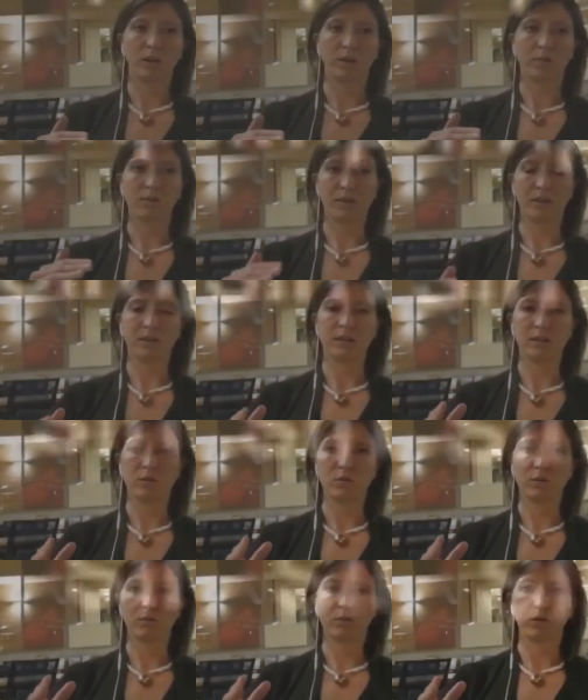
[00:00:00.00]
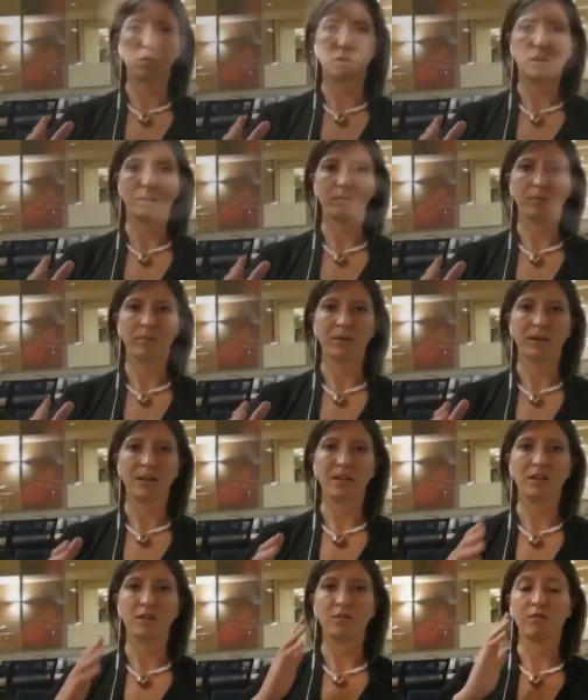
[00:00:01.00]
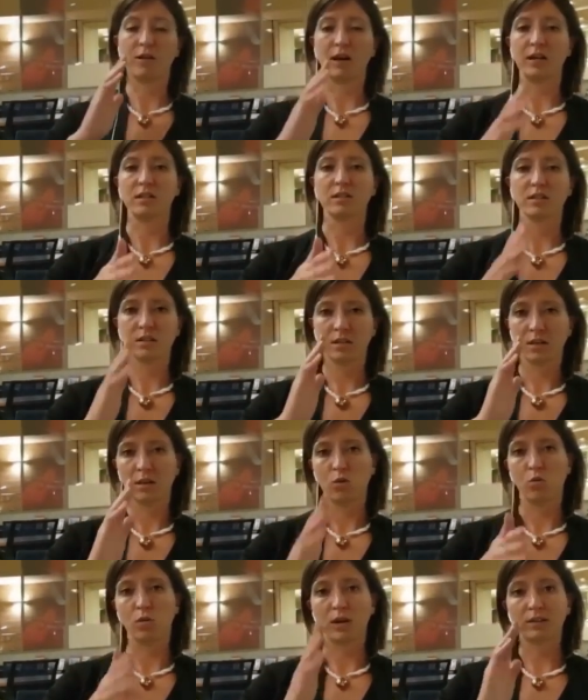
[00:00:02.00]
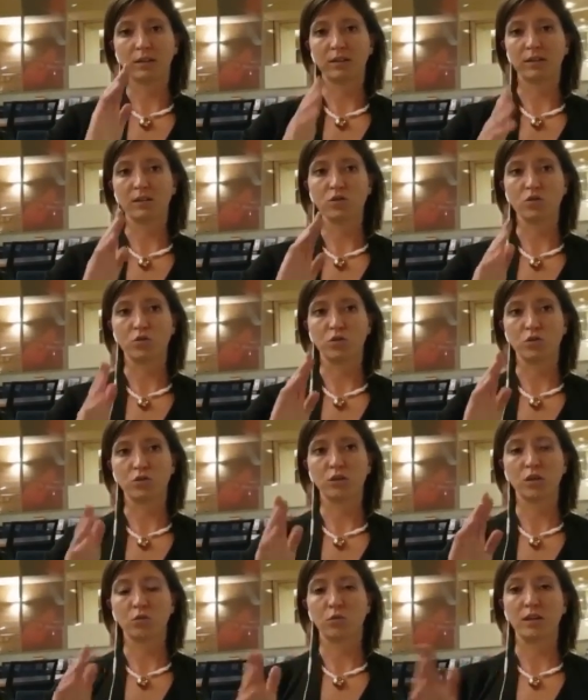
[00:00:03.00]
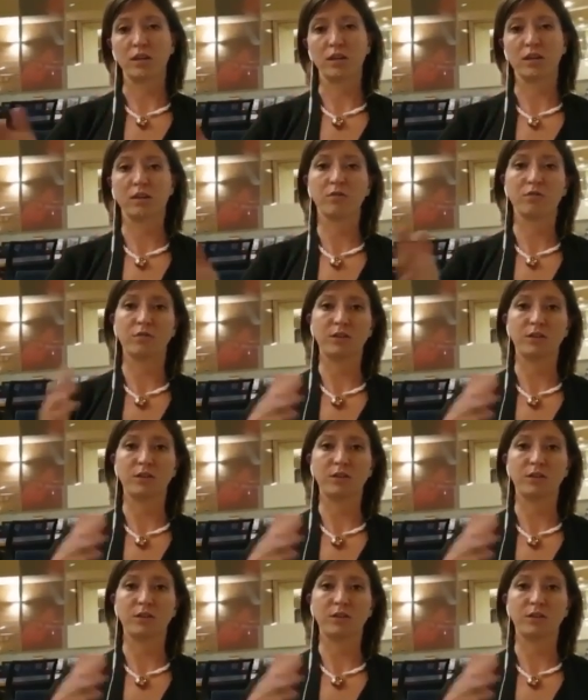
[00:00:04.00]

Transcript: we are building our program, it defines what are the instructions that we need